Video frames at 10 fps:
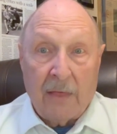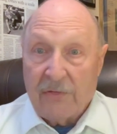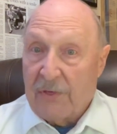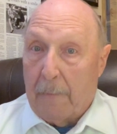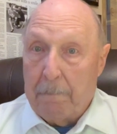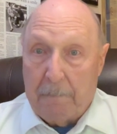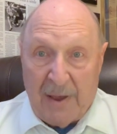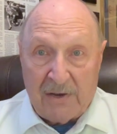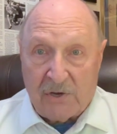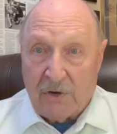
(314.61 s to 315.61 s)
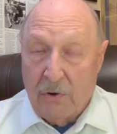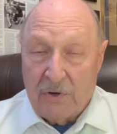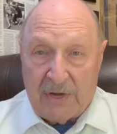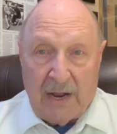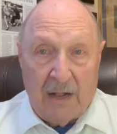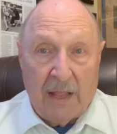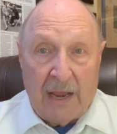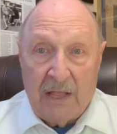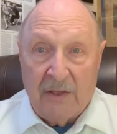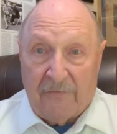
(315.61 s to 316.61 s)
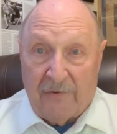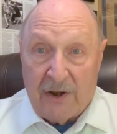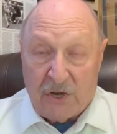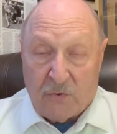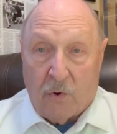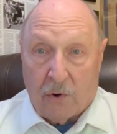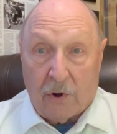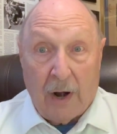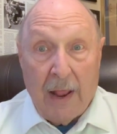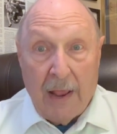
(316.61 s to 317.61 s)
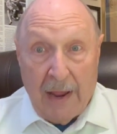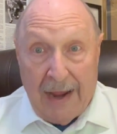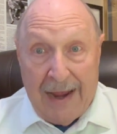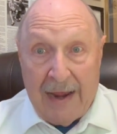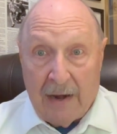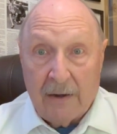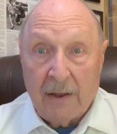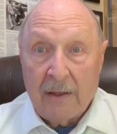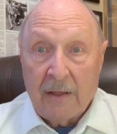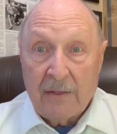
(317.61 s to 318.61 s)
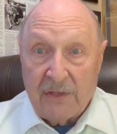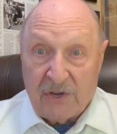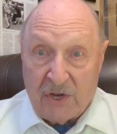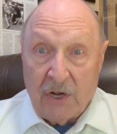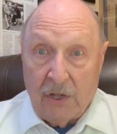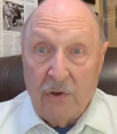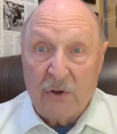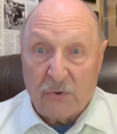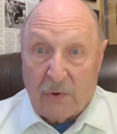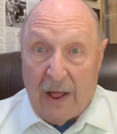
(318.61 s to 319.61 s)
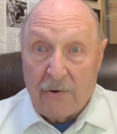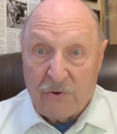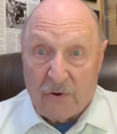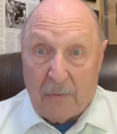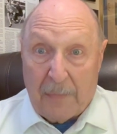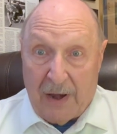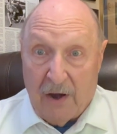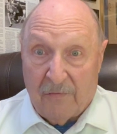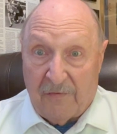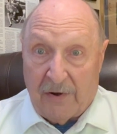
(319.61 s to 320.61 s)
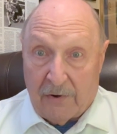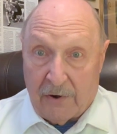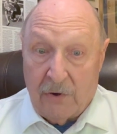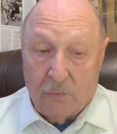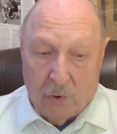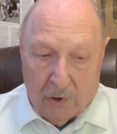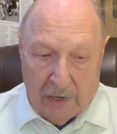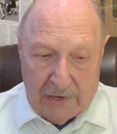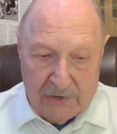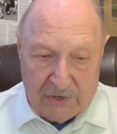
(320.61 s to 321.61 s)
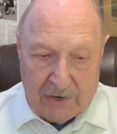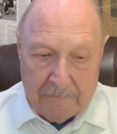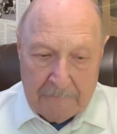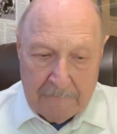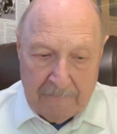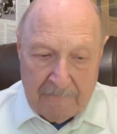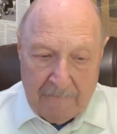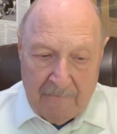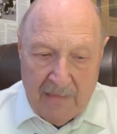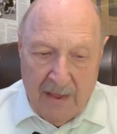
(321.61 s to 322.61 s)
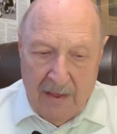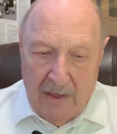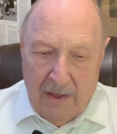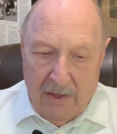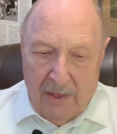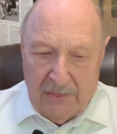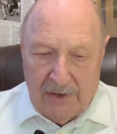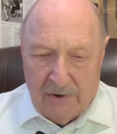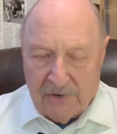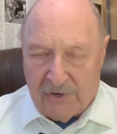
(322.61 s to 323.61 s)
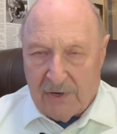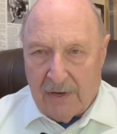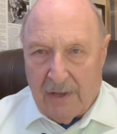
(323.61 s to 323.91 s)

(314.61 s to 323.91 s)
the best hotel in the French Quarter. And this includes round-trip airfare to New Orleans. There's